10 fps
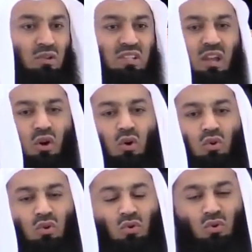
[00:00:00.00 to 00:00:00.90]
You say, oh,
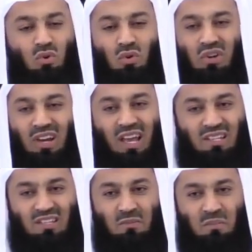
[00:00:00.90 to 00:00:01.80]
you who
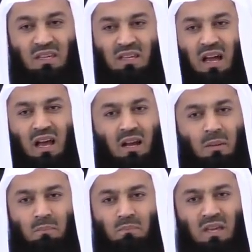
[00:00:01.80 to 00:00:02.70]
created me, Ya
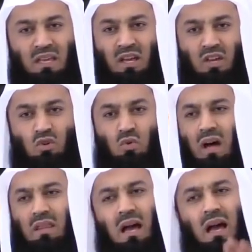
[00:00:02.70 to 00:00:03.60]
Rabbi, you
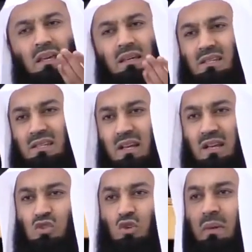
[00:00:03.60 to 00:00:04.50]
are the highest.
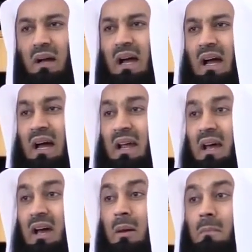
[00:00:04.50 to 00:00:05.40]

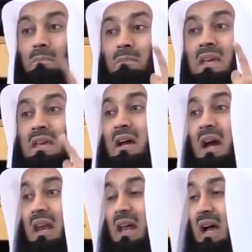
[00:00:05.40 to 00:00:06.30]
Subhana Rabbi
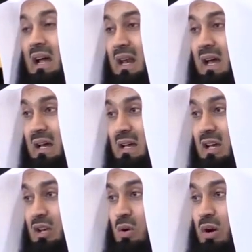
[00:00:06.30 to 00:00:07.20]
al-A'la.
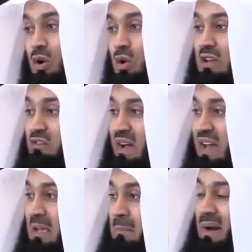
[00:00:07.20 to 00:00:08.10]
You are
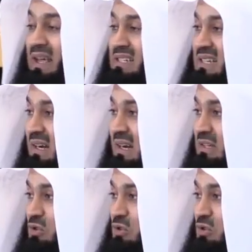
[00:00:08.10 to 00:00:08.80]
glorifying, praising Allah